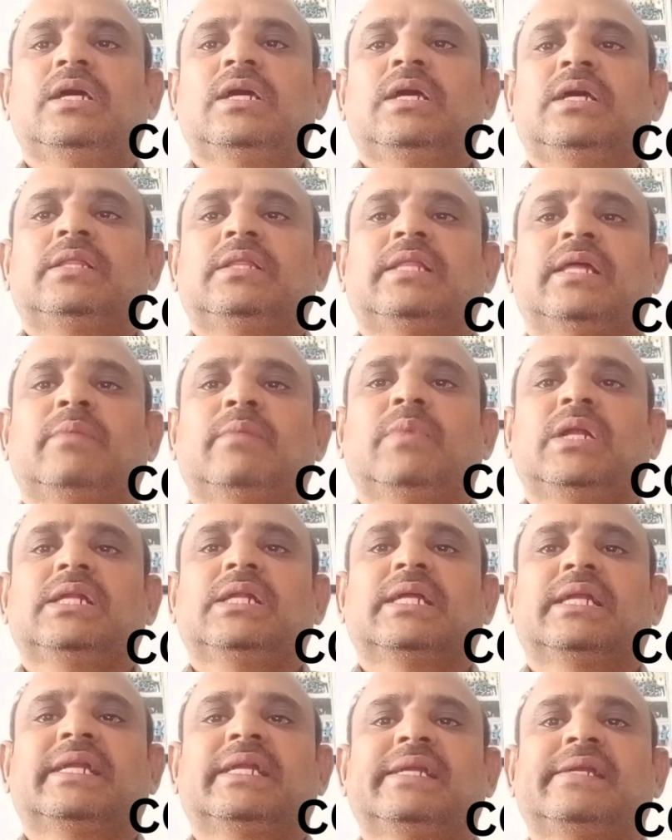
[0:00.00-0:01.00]
Thermal
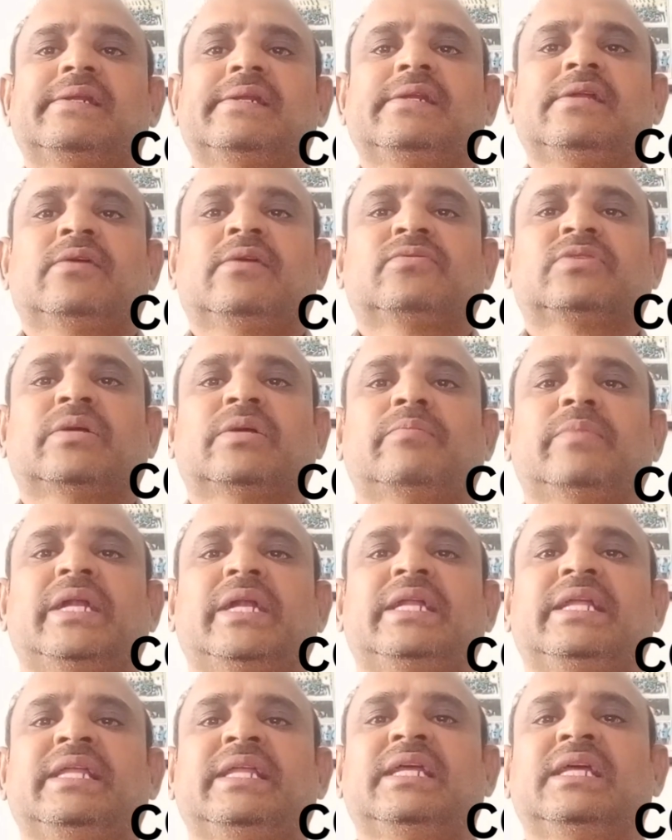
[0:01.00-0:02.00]
conductivity of some
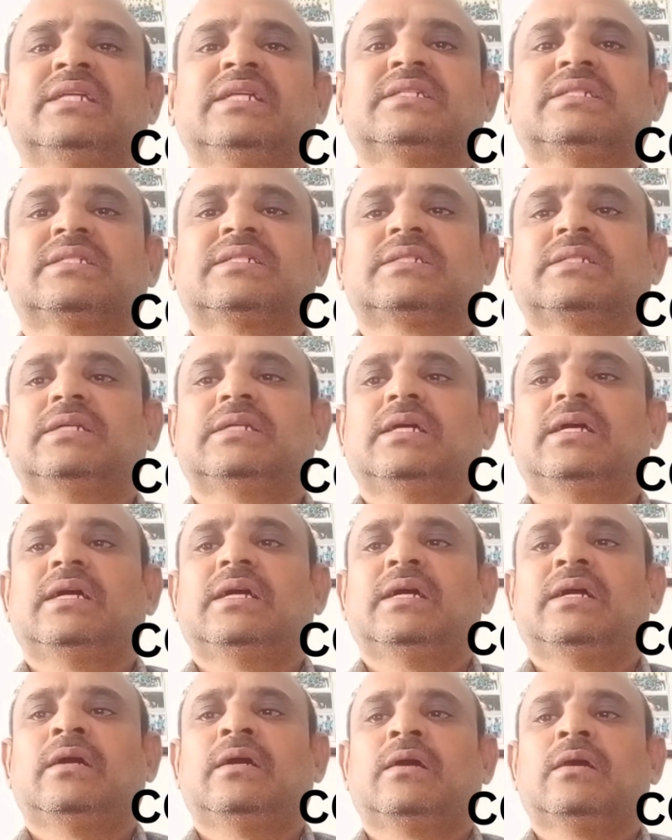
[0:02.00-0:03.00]
materials
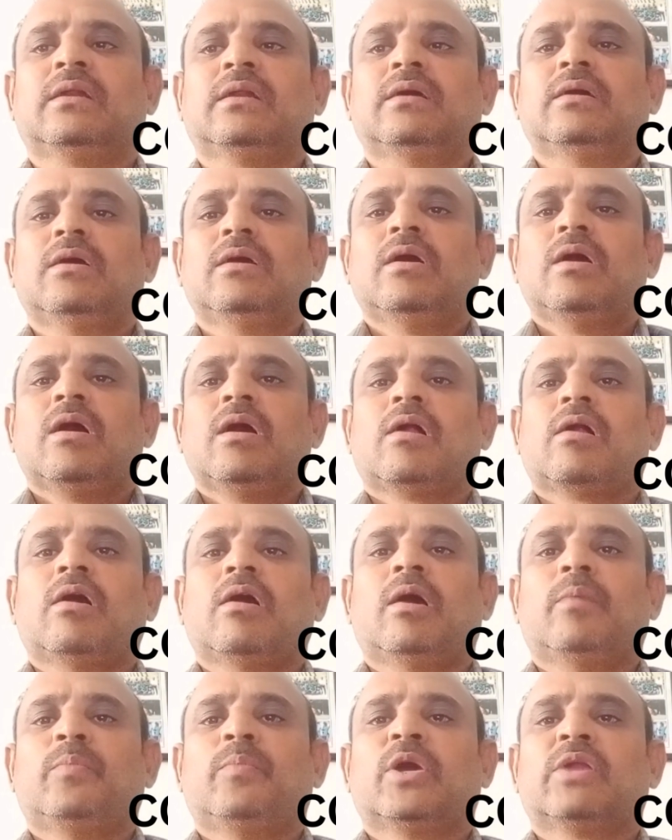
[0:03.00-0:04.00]
are
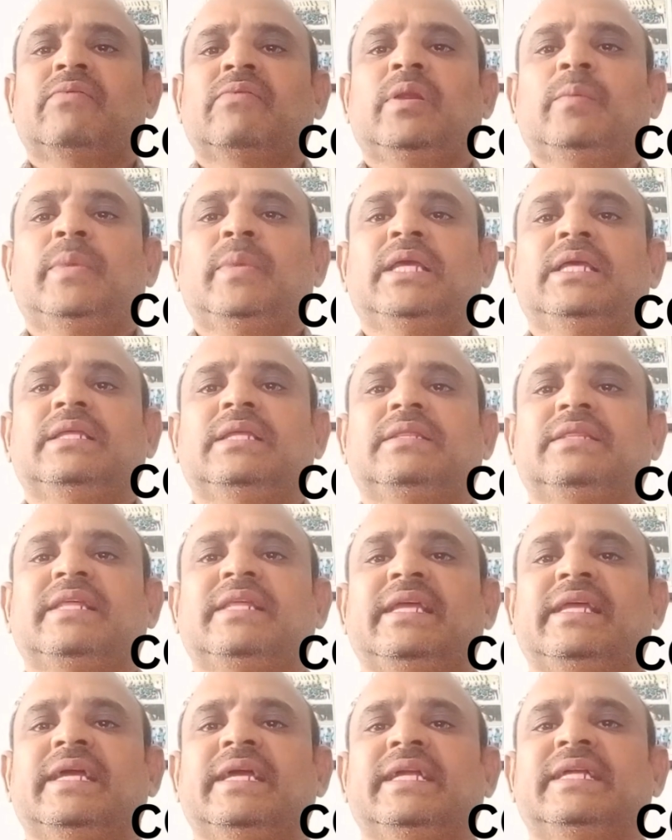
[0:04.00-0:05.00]
copper will be
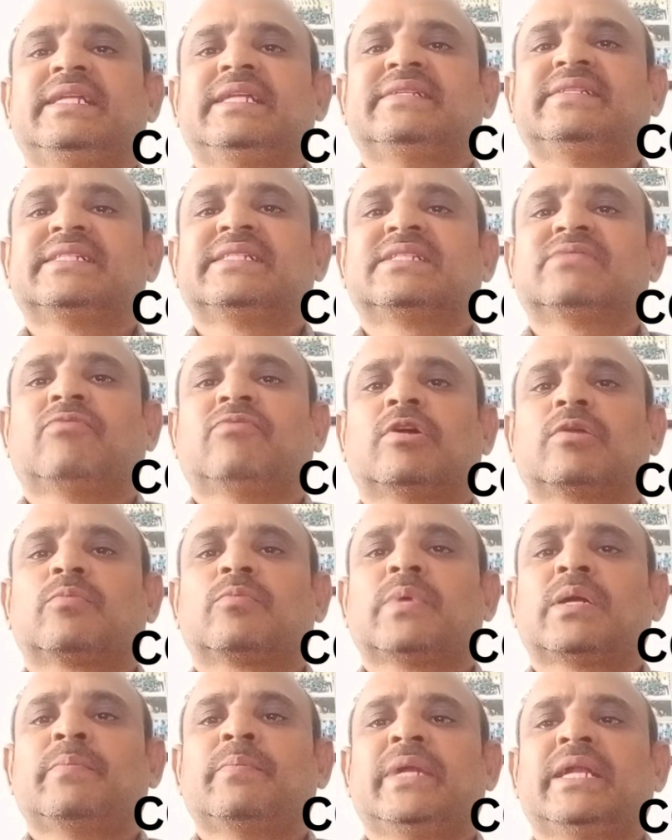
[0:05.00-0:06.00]
386 watt
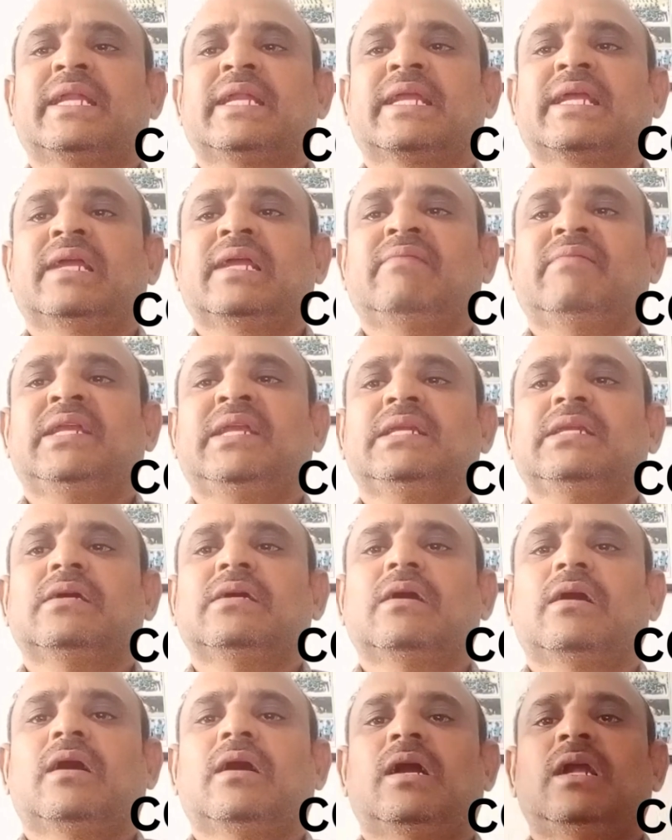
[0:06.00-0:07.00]
per meter Kelvin,
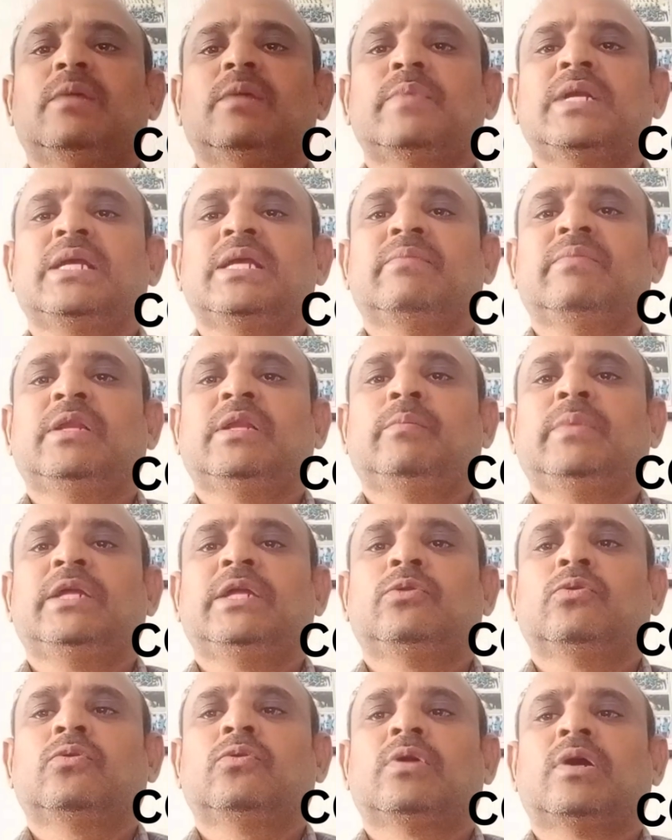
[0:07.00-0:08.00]
aluminum will be
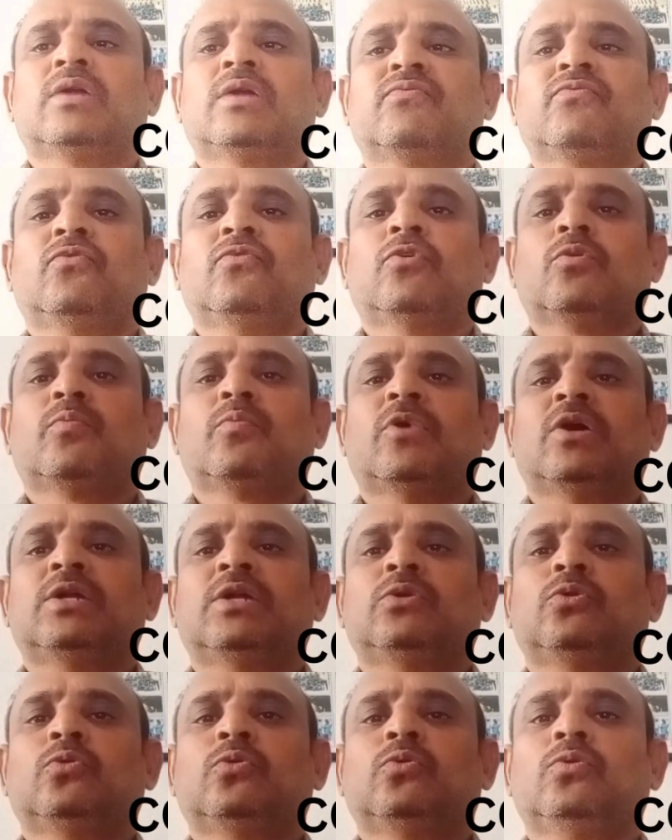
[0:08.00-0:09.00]

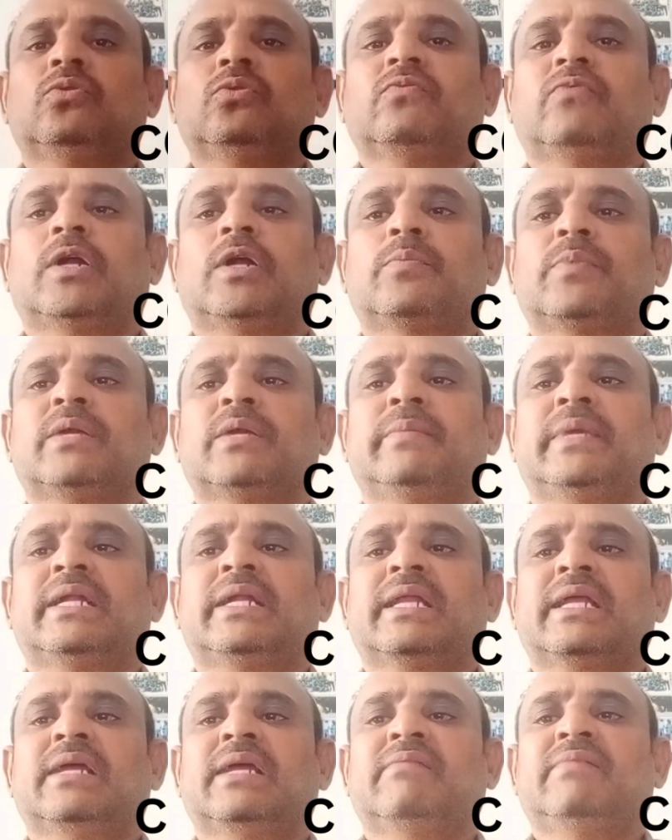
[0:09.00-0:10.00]
204.2 watt per meter
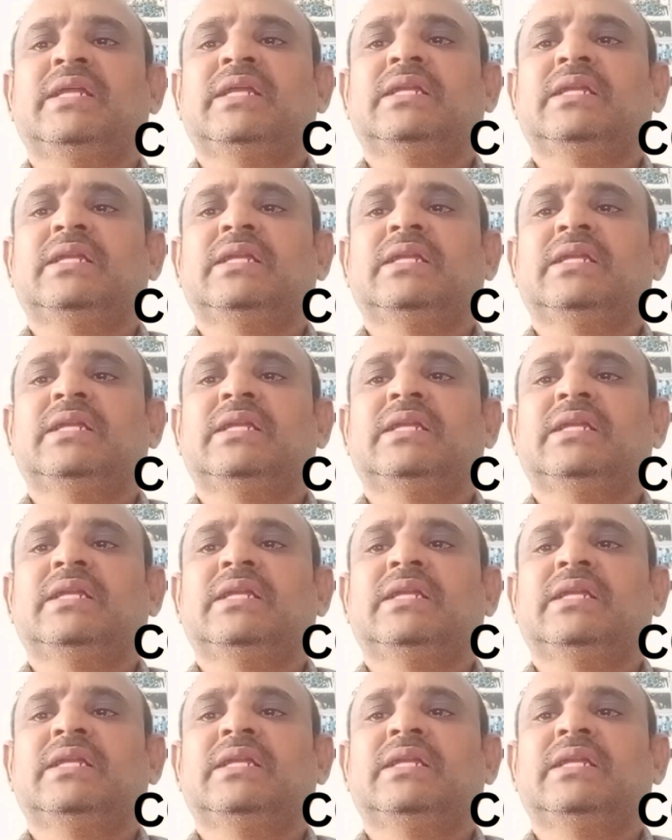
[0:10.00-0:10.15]
Kelvin